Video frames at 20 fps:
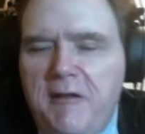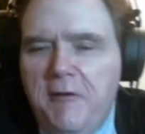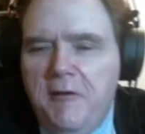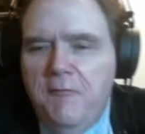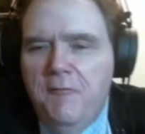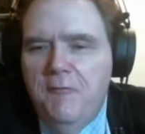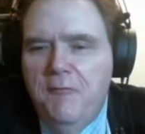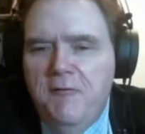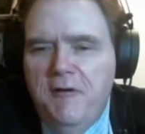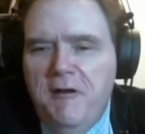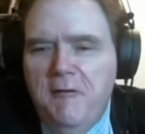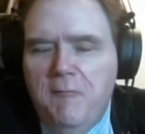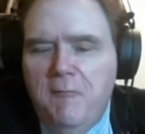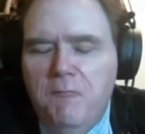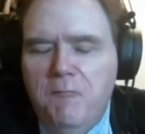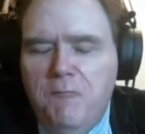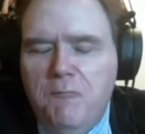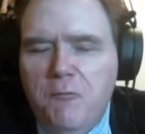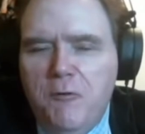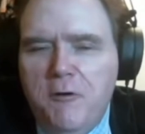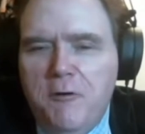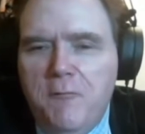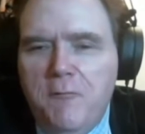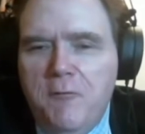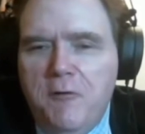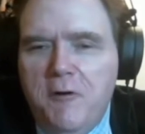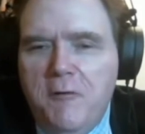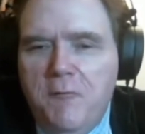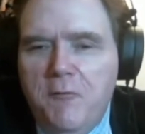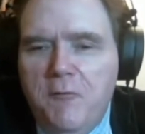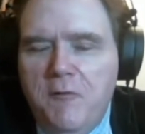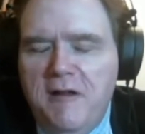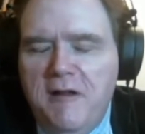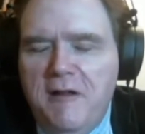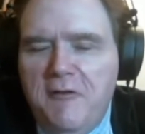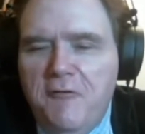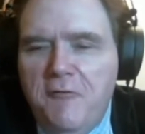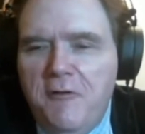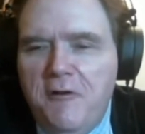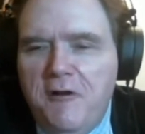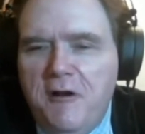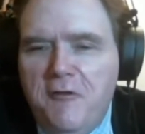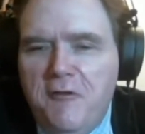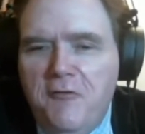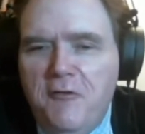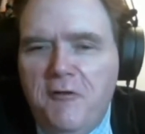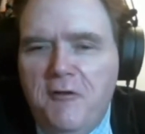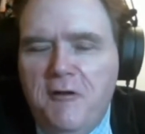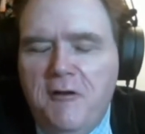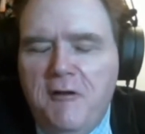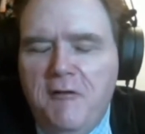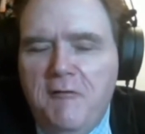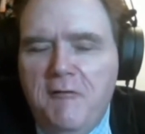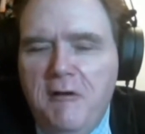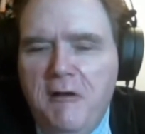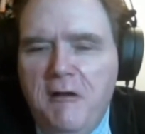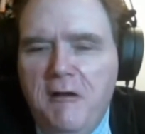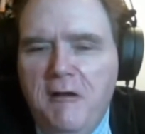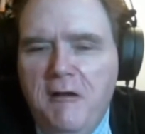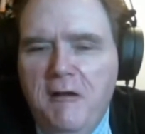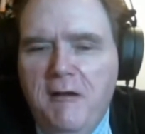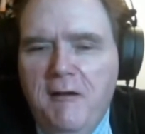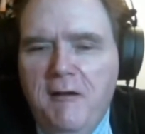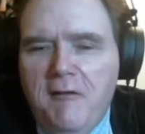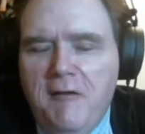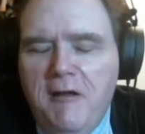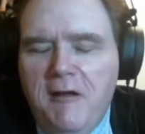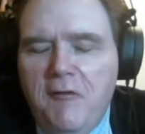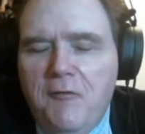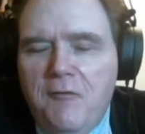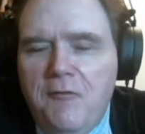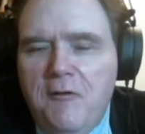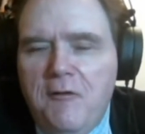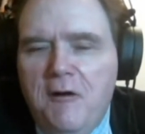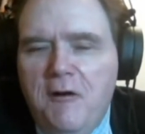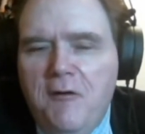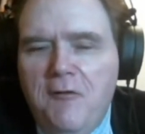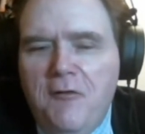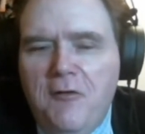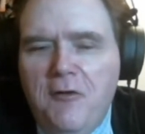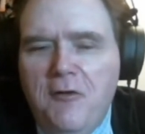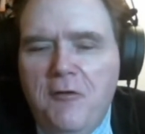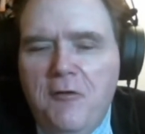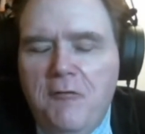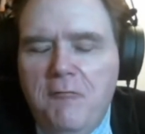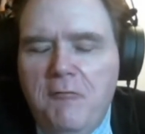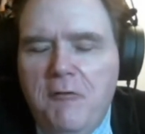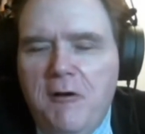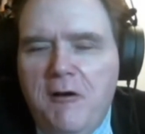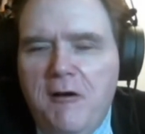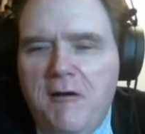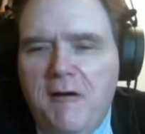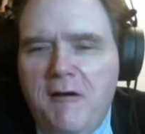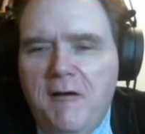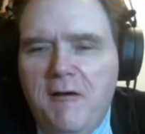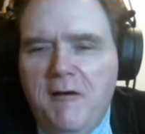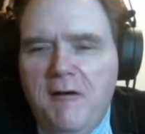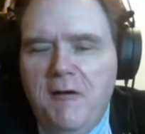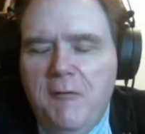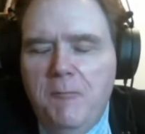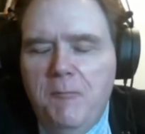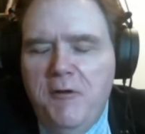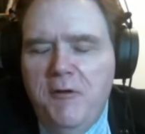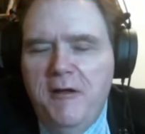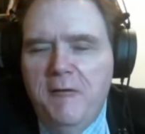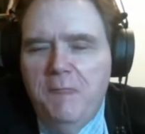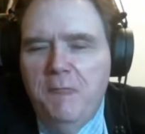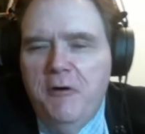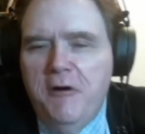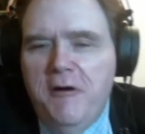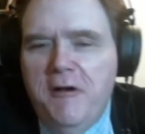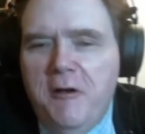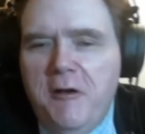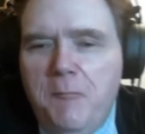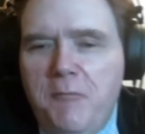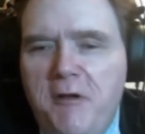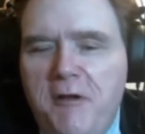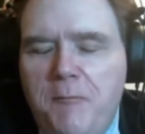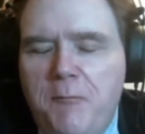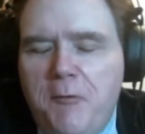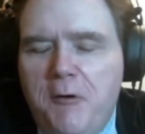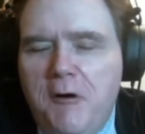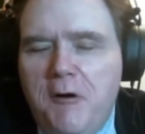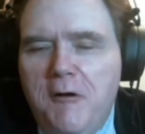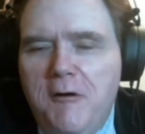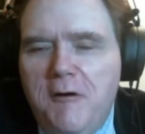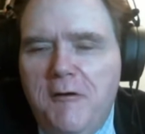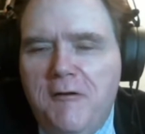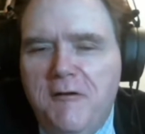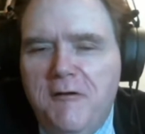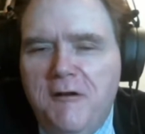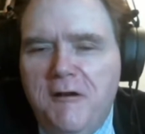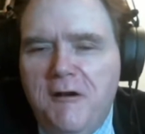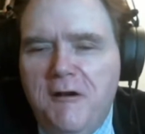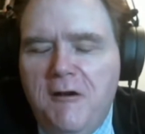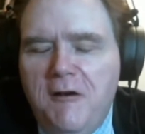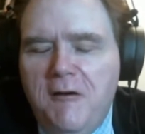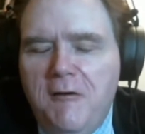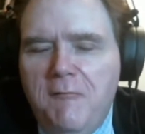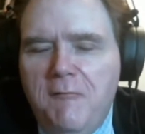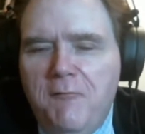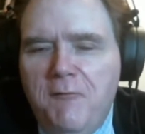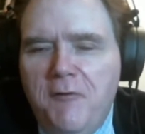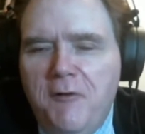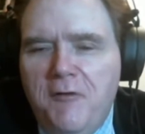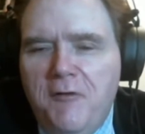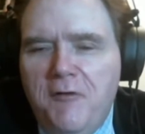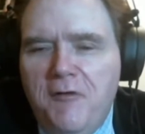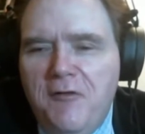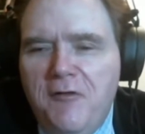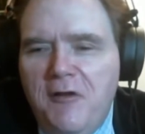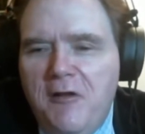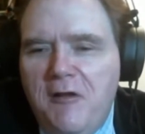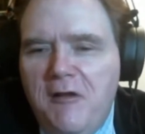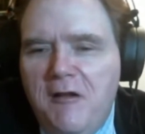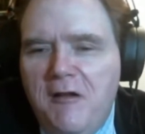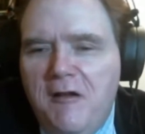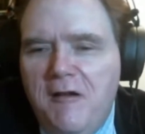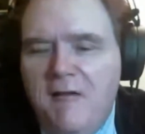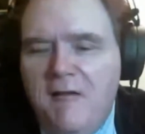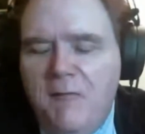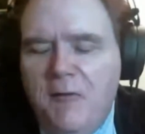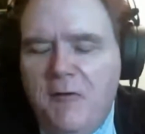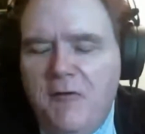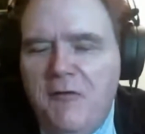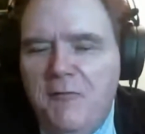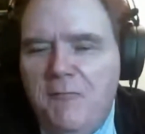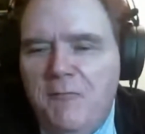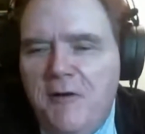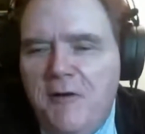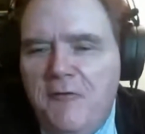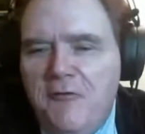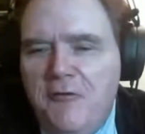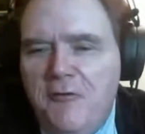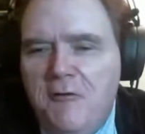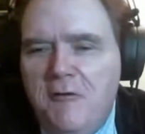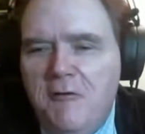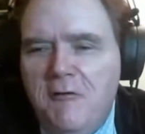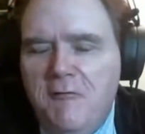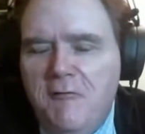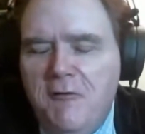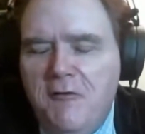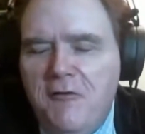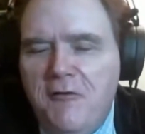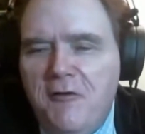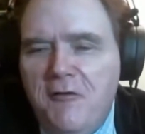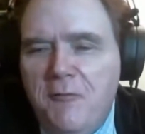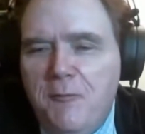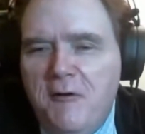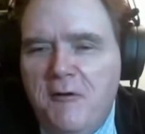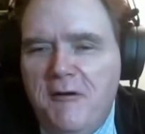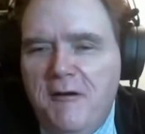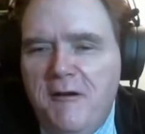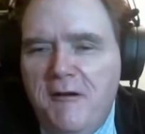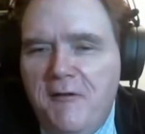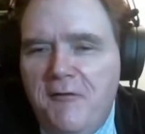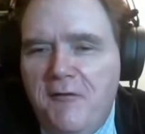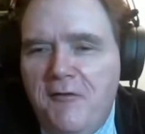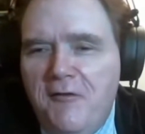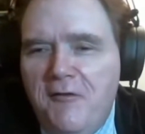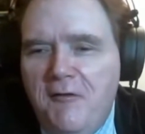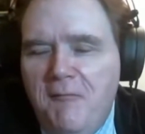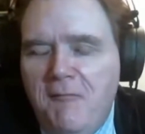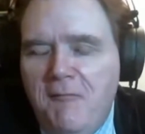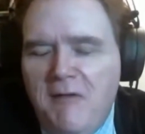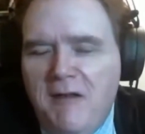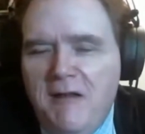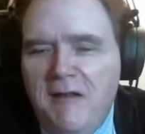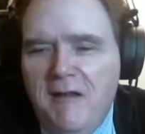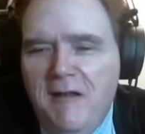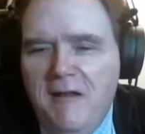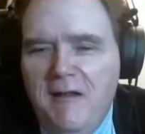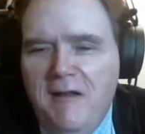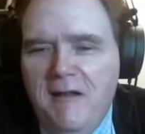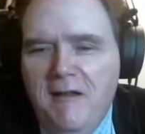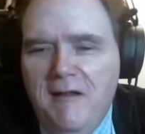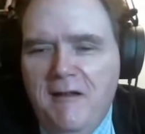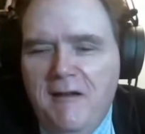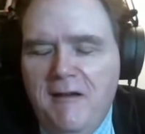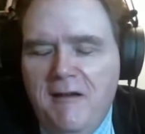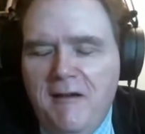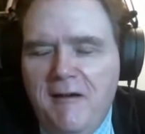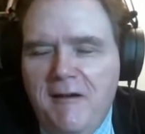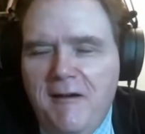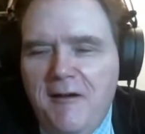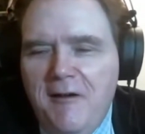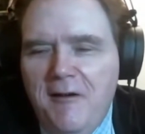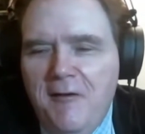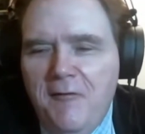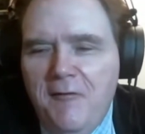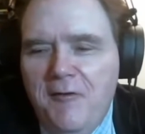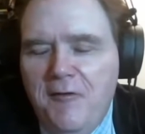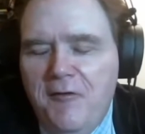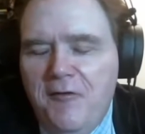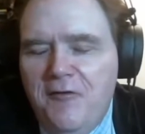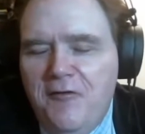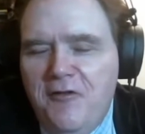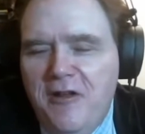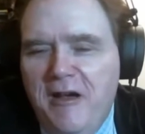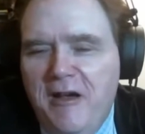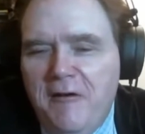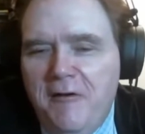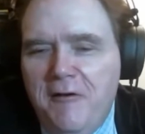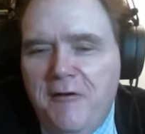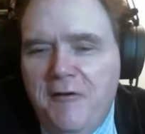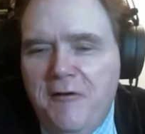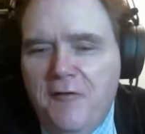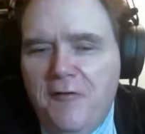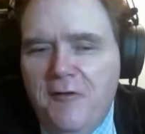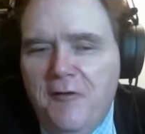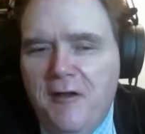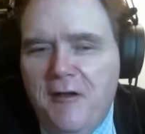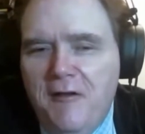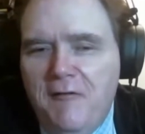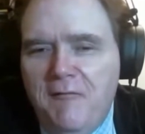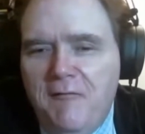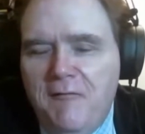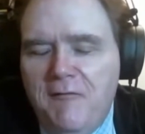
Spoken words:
you for that wonderful introduction, and thanks for also being willing to be part of this adventure, this experience, this challenge that